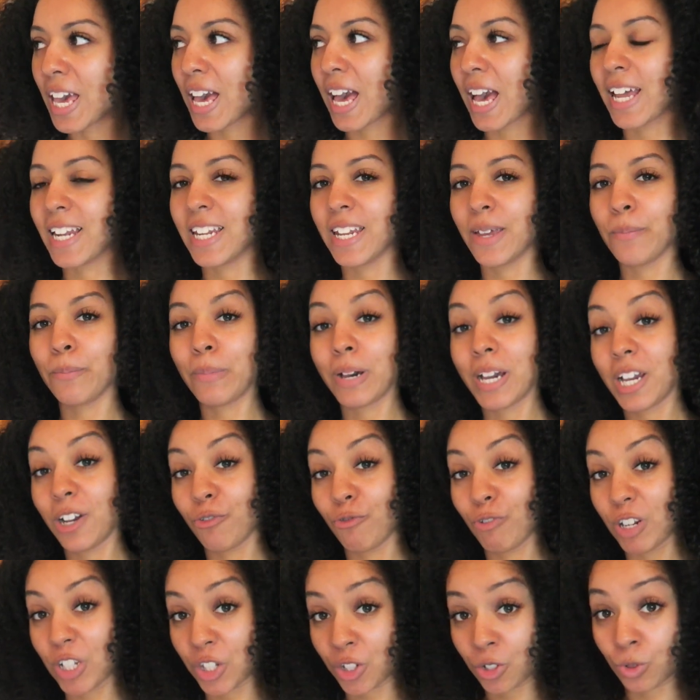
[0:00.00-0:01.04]
and then my
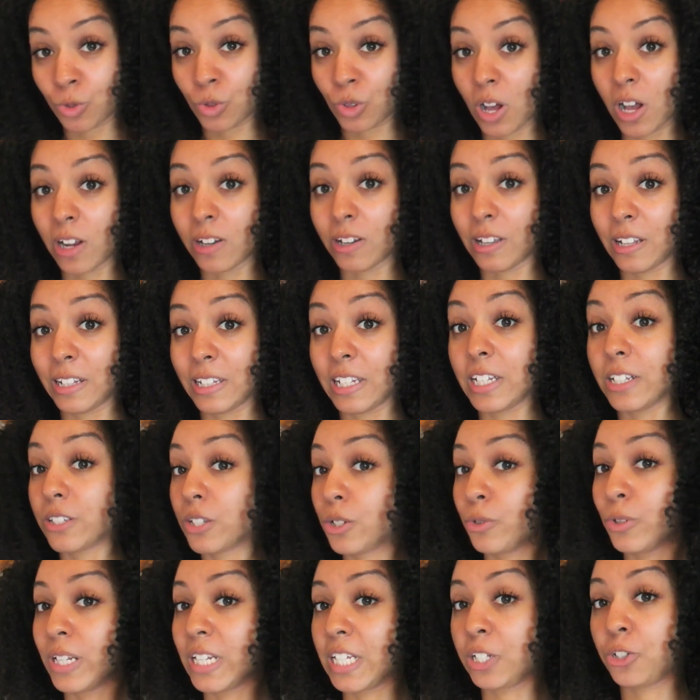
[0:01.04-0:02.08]
original colour
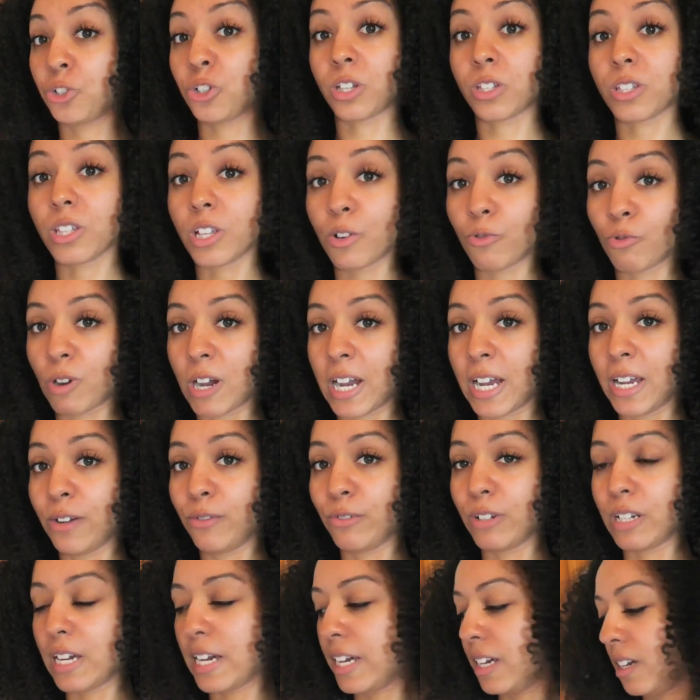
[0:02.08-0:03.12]
literally just
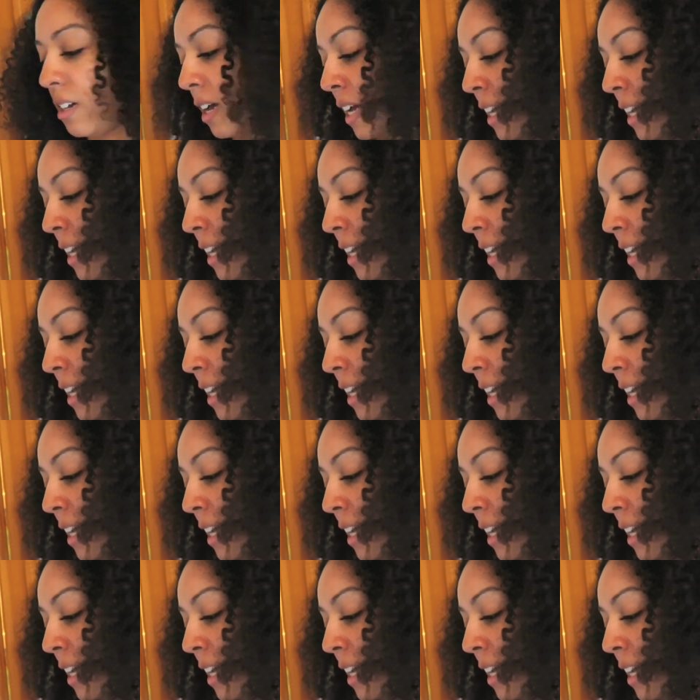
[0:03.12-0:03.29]
arrived like